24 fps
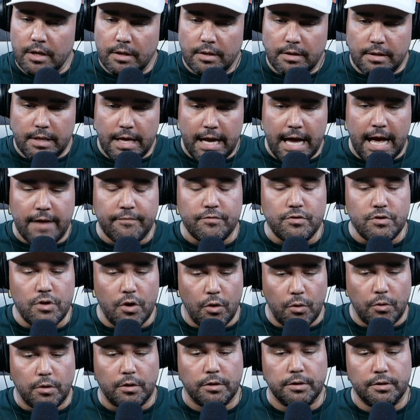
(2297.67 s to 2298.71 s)
They have no
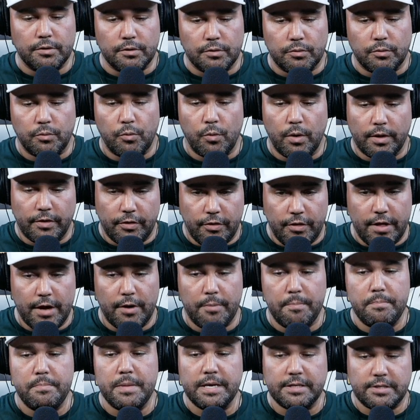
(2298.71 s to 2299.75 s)
clue what they're
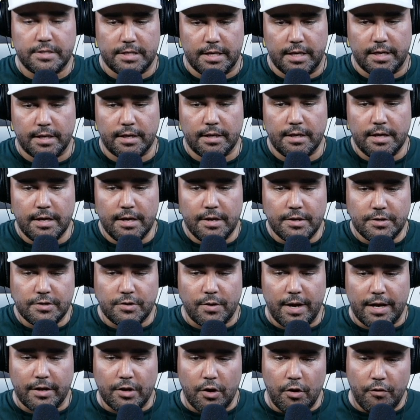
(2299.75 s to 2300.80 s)
missing. So I
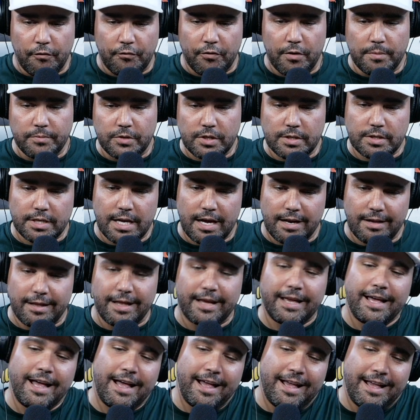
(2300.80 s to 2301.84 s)
go from just kind of like,
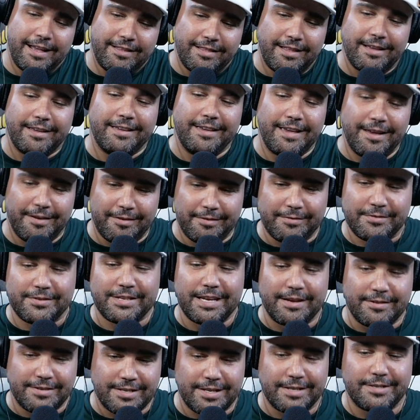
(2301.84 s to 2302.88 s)
look, that
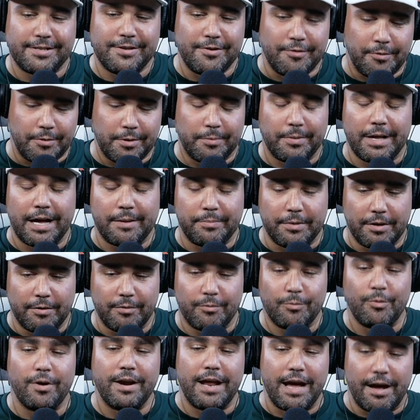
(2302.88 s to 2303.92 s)
16-year-old with a black belt,
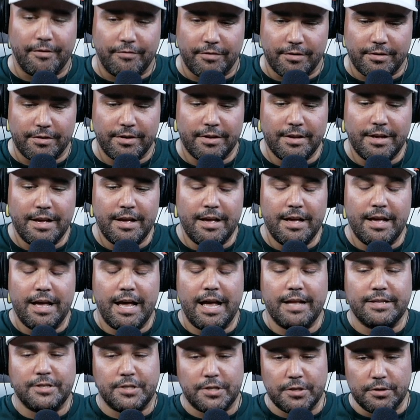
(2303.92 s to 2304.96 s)
whatever,
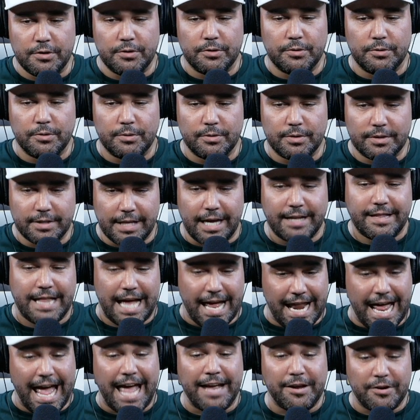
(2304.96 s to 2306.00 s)
to like that
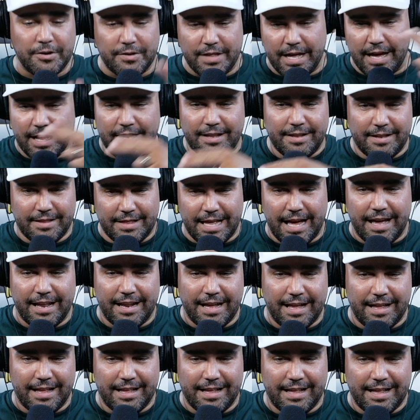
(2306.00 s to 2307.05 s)
anger that
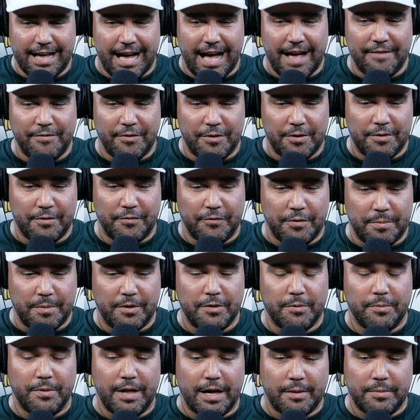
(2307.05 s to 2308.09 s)
I've heard from other
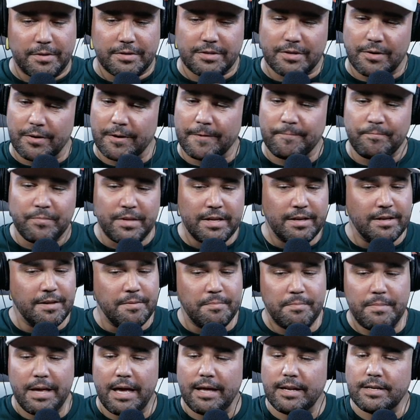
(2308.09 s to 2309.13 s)
black belts going,
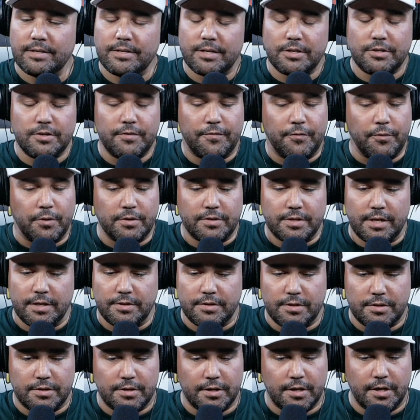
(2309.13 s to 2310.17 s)
man, it's such a false sense of
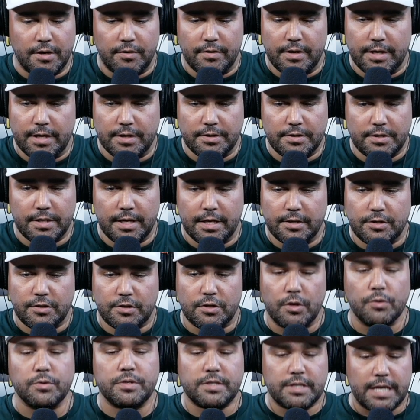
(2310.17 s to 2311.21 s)
security. It's so
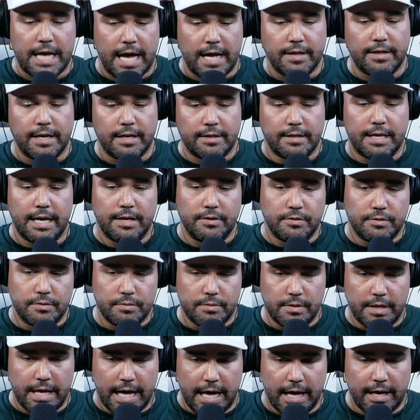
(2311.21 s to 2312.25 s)
sad that they do
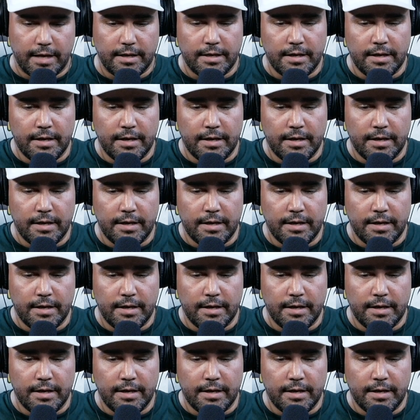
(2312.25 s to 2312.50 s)
that.